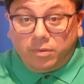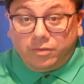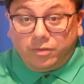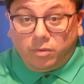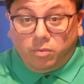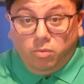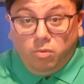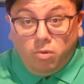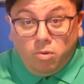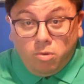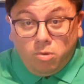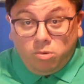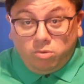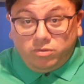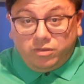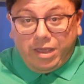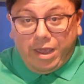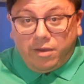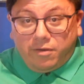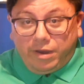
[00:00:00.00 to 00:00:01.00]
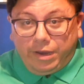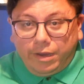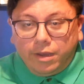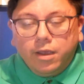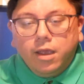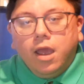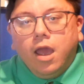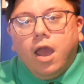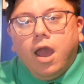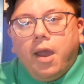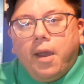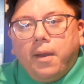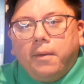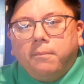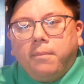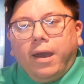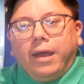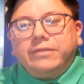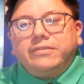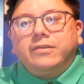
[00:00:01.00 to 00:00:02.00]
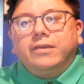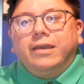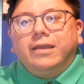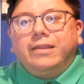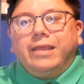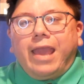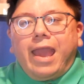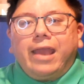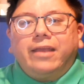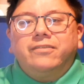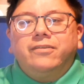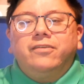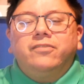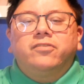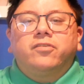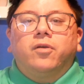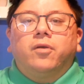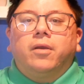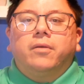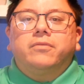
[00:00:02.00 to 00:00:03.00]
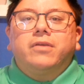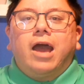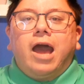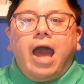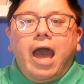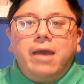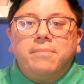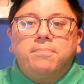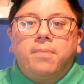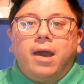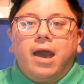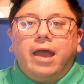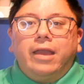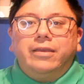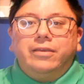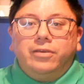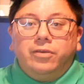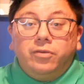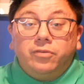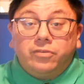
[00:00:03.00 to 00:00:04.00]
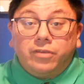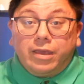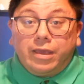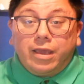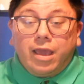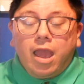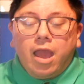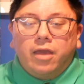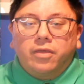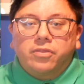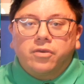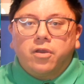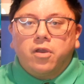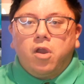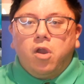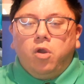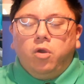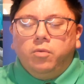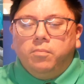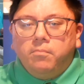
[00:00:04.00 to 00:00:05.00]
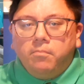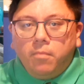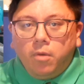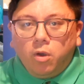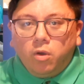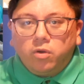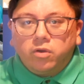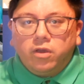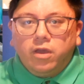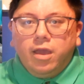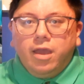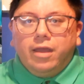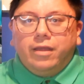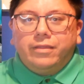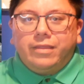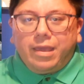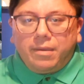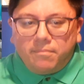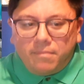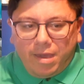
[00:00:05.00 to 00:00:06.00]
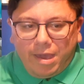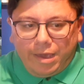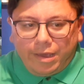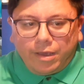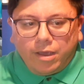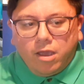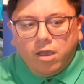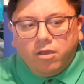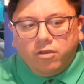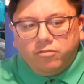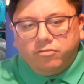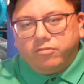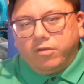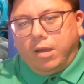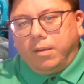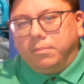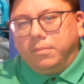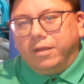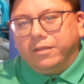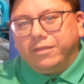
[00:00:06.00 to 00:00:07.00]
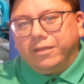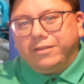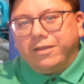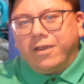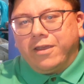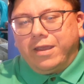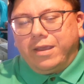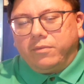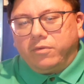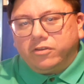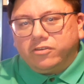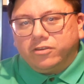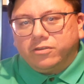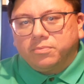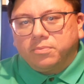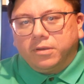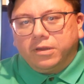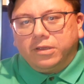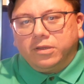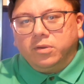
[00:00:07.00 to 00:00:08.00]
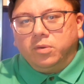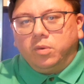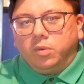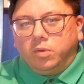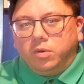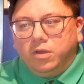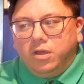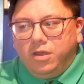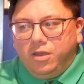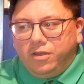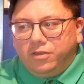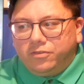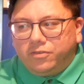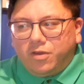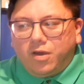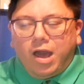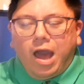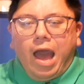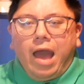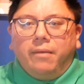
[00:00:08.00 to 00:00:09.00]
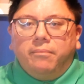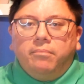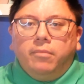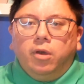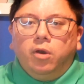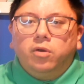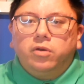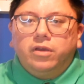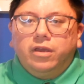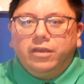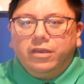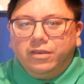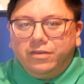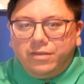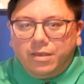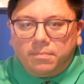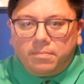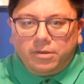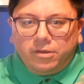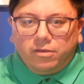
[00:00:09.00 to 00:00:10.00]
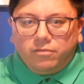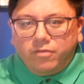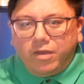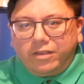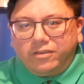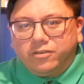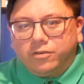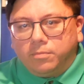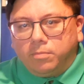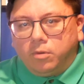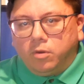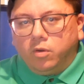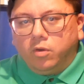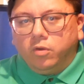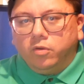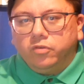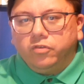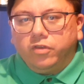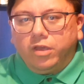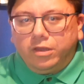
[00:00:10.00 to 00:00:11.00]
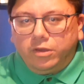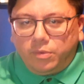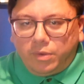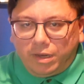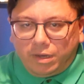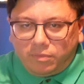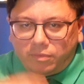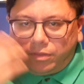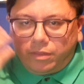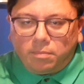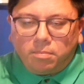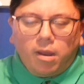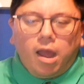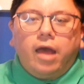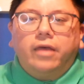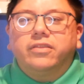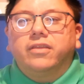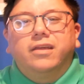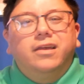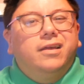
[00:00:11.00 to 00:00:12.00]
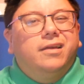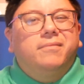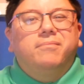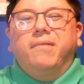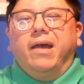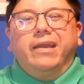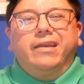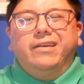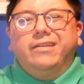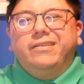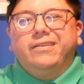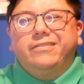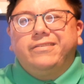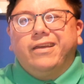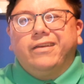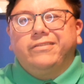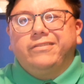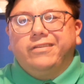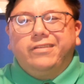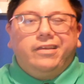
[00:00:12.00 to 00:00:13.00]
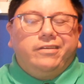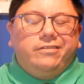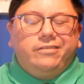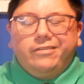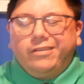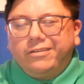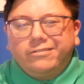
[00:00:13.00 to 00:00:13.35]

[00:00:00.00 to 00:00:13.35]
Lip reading: It's like, woo, dairy. But they actually served hot pot using their own milk they make from the dairy, which is pretty cool. So hot milk, you dip in your vegetables, and you eat it with the broth. My goodness, that was delicious.